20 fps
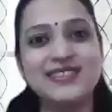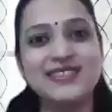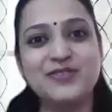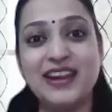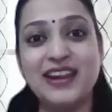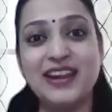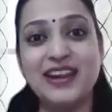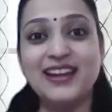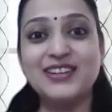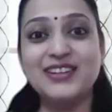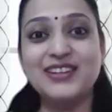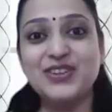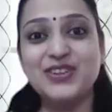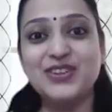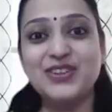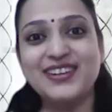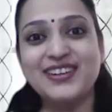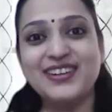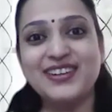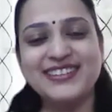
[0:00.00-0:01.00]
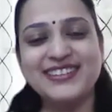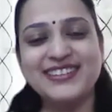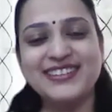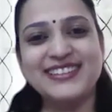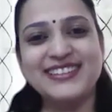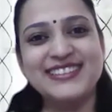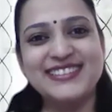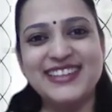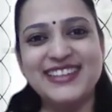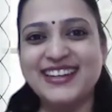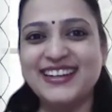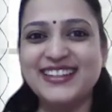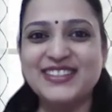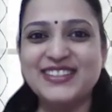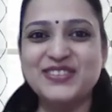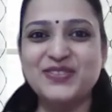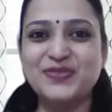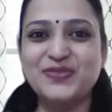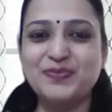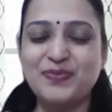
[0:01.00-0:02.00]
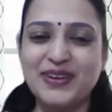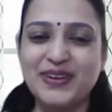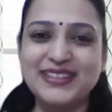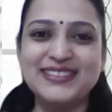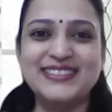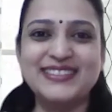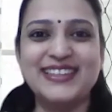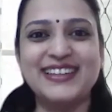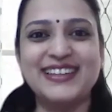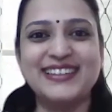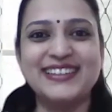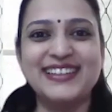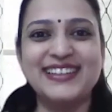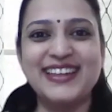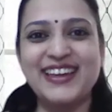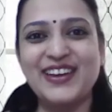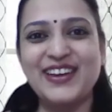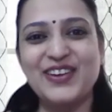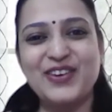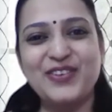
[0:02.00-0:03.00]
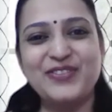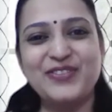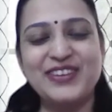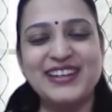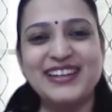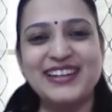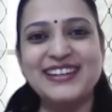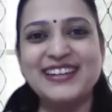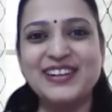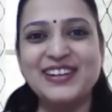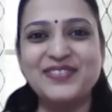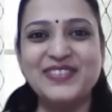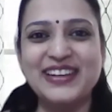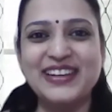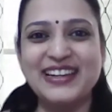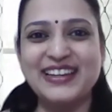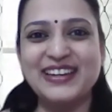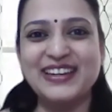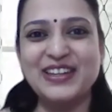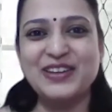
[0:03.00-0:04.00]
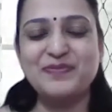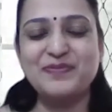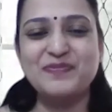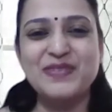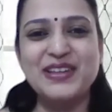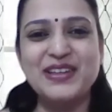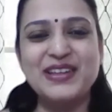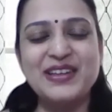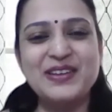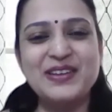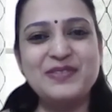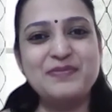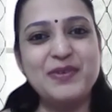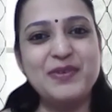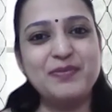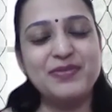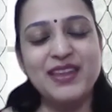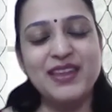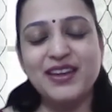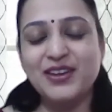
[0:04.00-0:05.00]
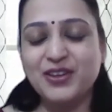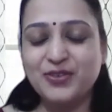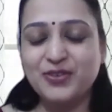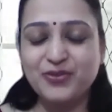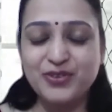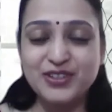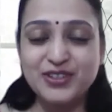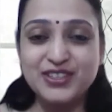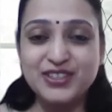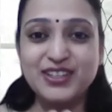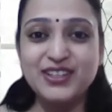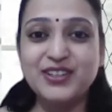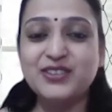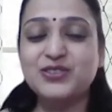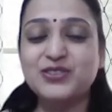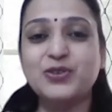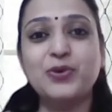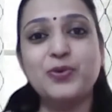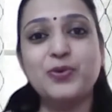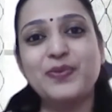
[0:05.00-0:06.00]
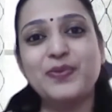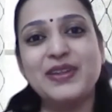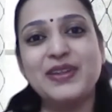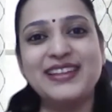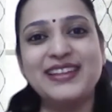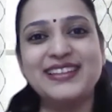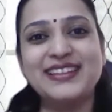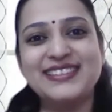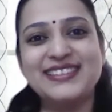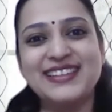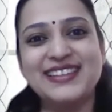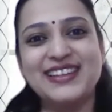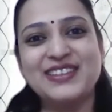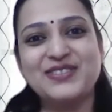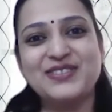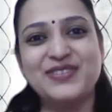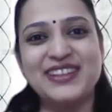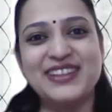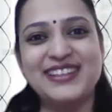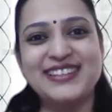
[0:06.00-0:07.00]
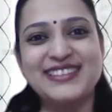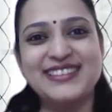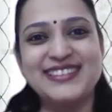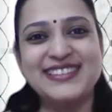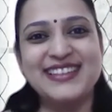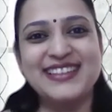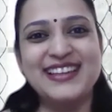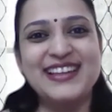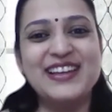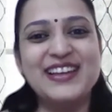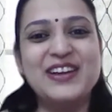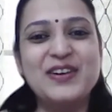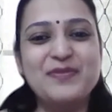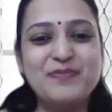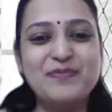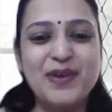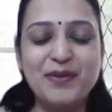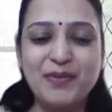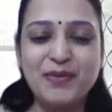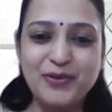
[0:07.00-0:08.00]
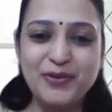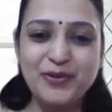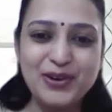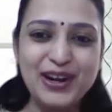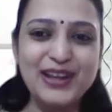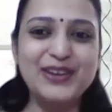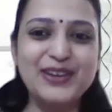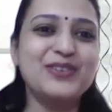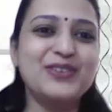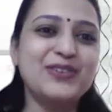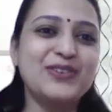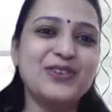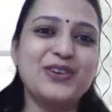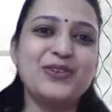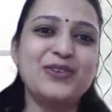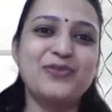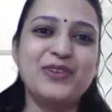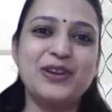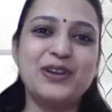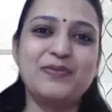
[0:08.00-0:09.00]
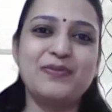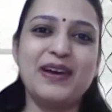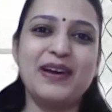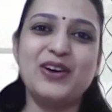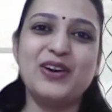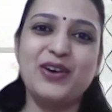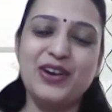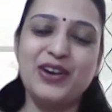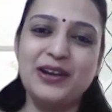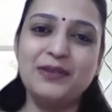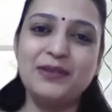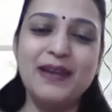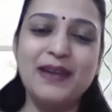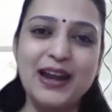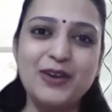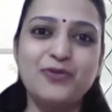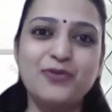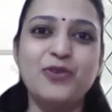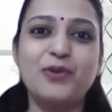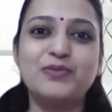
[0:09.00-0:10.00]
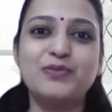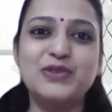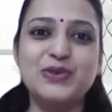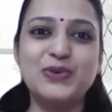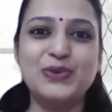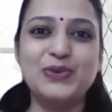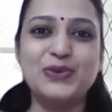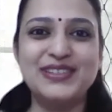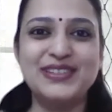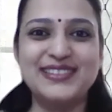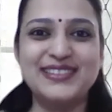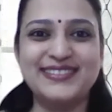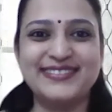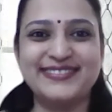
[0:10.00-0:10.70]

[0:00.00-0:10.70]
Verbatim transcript: are well assured that the child is much taken care of at Little Millennium. Ma'am, thank you for sharing so many insights with us. Ma'am, I would like to know your feedback on our platform Skoolz.